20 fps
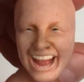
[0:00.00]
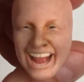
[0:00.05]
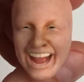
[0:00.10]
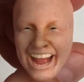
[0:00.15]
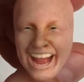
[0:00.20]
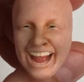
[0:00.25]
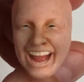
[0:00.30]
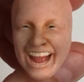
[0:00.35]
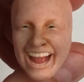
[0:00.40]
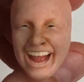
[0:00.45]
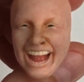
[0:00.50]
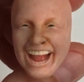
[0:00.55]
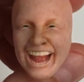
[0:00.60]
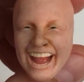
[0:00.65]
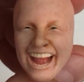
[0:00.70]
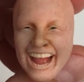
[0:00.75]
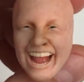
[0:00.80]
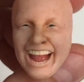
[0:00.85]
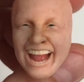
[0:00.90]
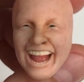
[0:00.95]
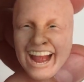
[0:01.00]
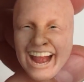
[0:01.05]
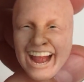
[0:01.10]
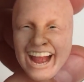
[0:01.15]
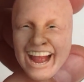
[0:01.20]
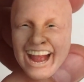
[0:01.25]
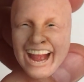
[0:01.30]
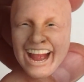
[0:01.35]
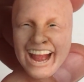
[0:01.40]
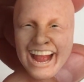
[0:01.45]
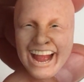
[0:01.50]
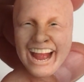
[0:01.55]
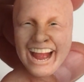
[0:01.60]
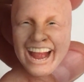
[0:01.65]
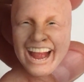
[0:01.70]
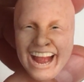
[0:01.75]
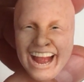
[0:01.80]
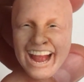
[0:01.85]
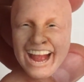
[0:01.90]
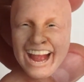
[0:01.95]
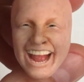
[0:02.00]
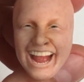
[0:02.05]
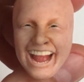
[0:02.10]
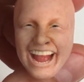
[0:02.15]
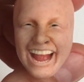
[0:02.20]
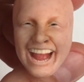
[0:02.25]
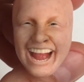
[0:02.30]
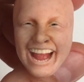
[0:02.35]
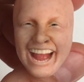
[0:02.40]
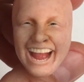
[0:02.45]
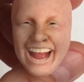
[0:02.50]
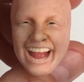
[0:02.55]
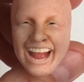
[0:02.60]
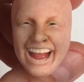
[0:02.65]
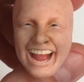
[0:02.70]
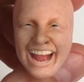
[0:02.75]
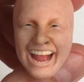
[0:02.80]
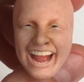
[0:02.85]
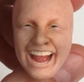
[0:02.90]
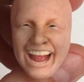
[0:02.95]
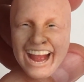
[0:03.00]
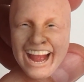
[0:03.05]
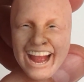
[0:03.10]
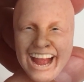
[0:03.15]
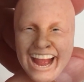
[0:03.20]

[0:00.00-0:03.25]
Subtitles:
Natalie, she made a nice